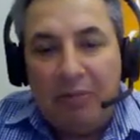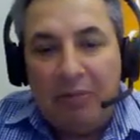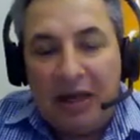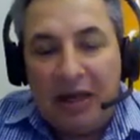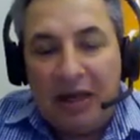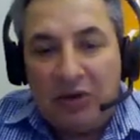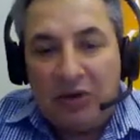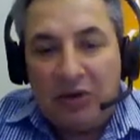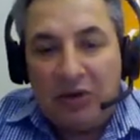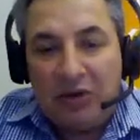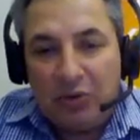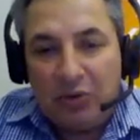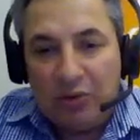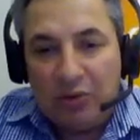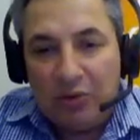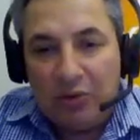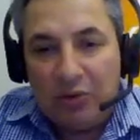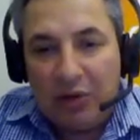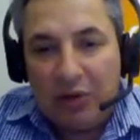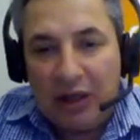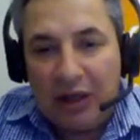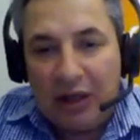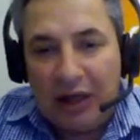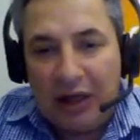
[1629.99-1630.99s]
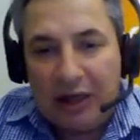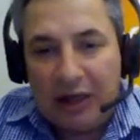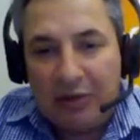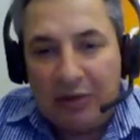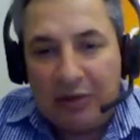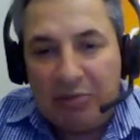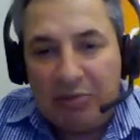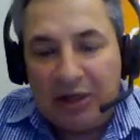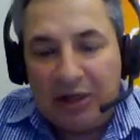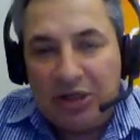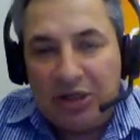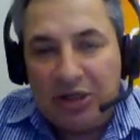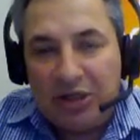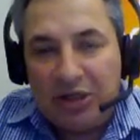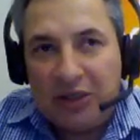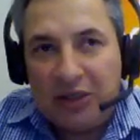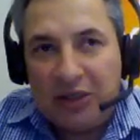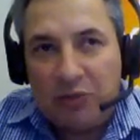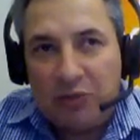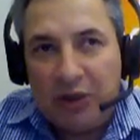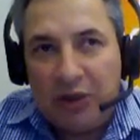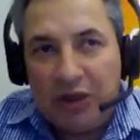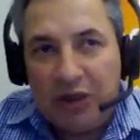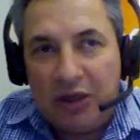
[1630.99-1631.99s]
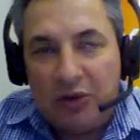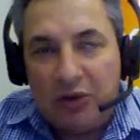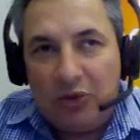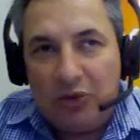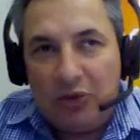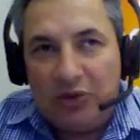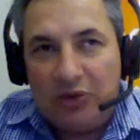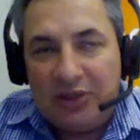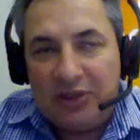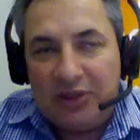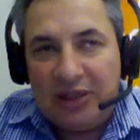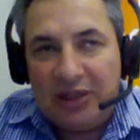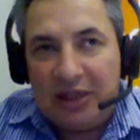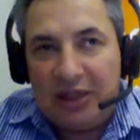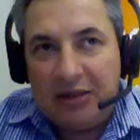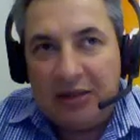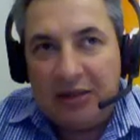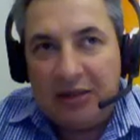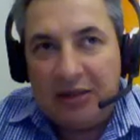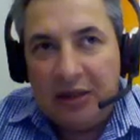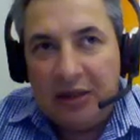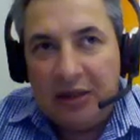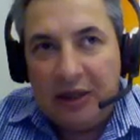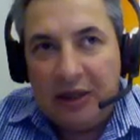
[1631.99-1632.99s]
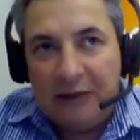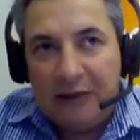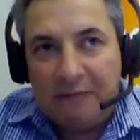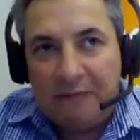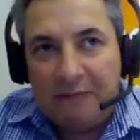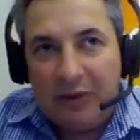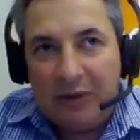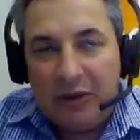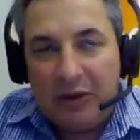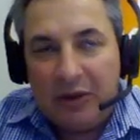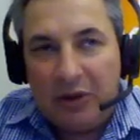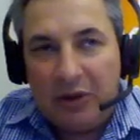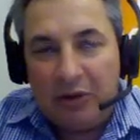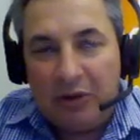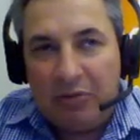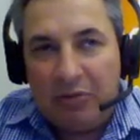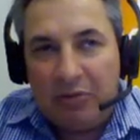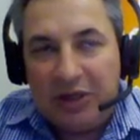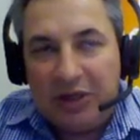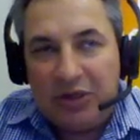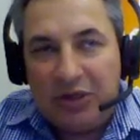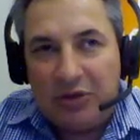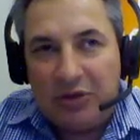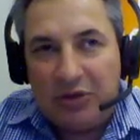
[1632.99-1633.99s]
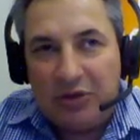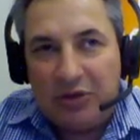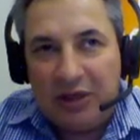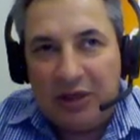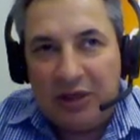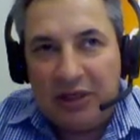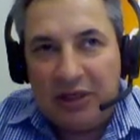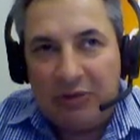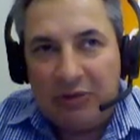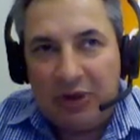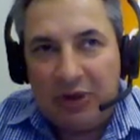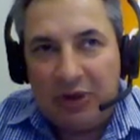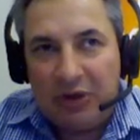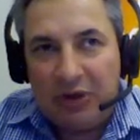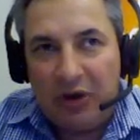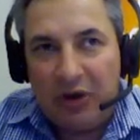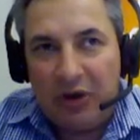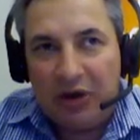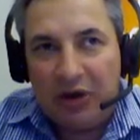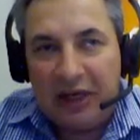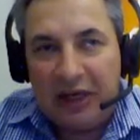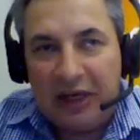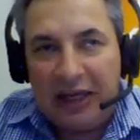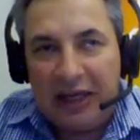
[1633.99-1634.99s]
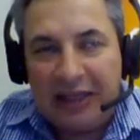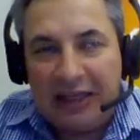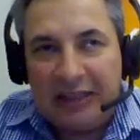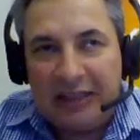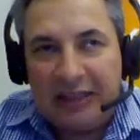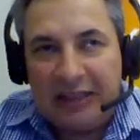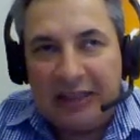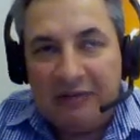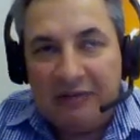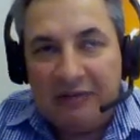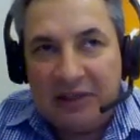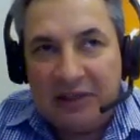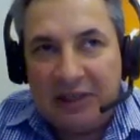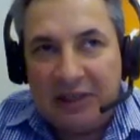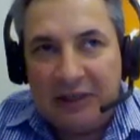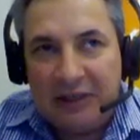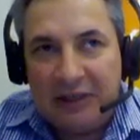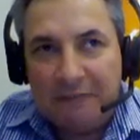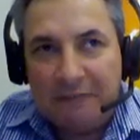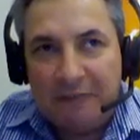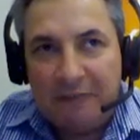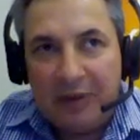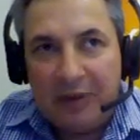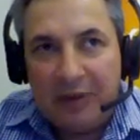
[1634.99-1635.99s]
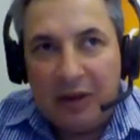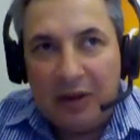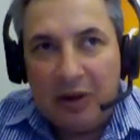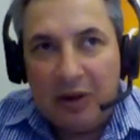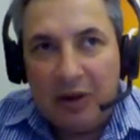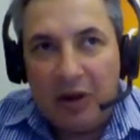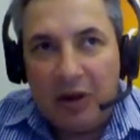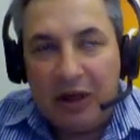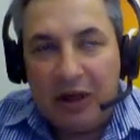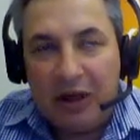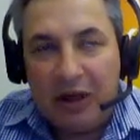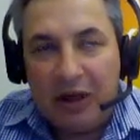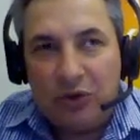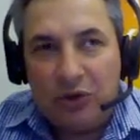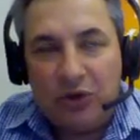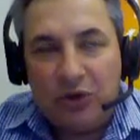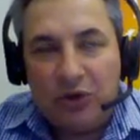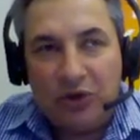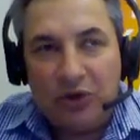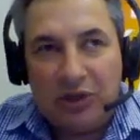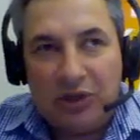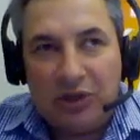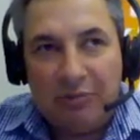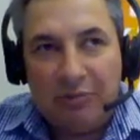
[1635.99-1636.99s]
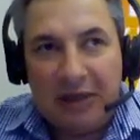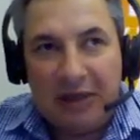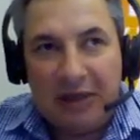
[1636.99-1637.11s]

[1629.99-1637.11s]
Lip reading: Manual completion is where you set the completion criteria on an activity, like the user